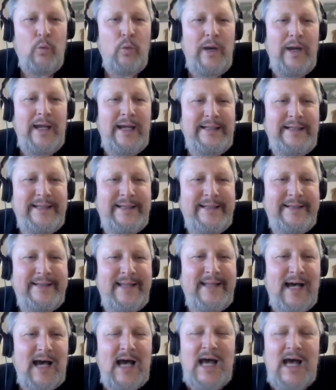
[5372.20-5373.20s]
we did
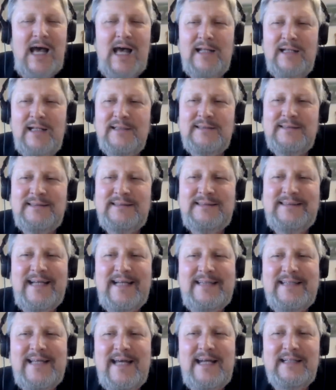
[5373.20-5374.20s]
not
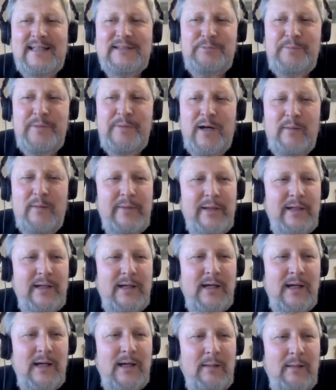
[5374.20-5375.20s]
set that experiment
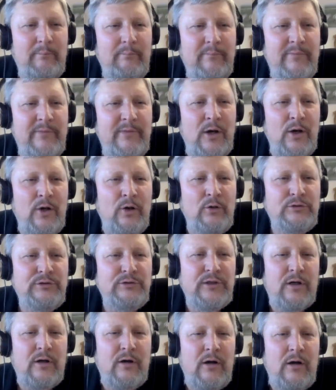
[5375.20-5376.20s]
up.
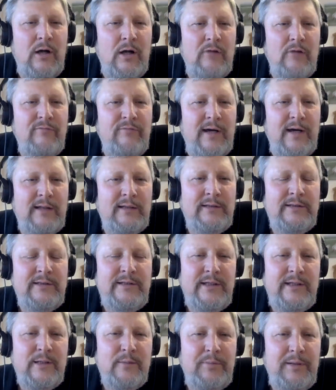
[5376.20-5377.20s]
Those are all
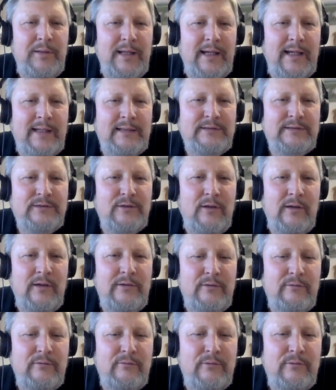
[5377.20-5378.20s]
volunteer plants on
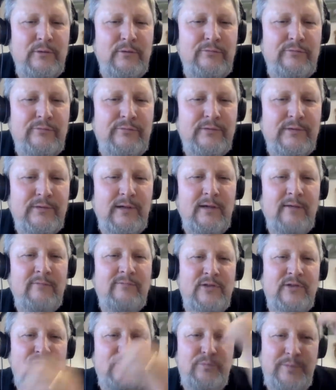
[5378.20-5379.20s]
the roof of
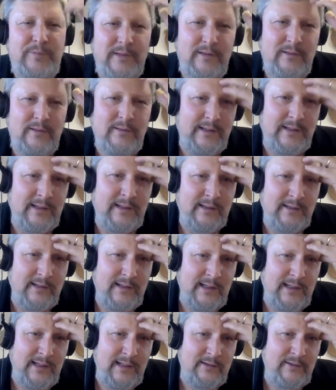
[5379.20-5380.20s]
this building.
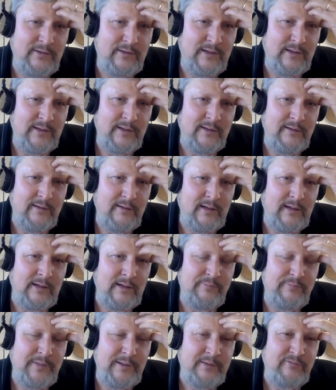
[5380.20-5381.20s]
And uh,
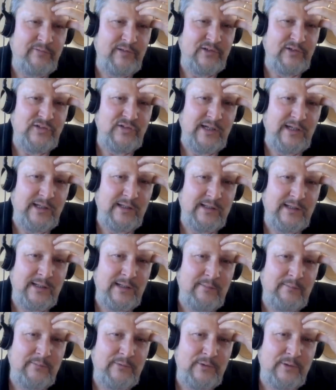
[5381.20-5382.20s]
I've been visiting
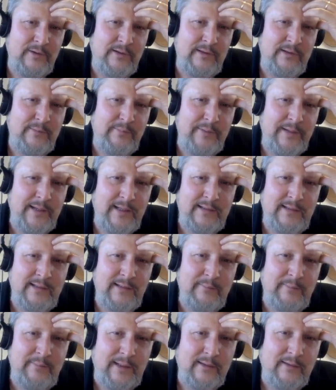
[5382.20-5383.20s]
them during the
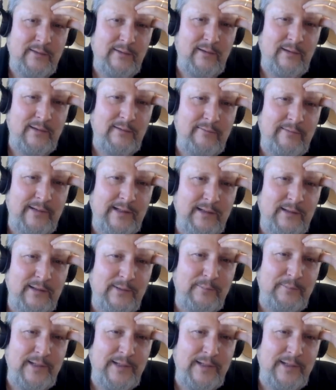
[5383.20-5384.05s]
pandemic on a regular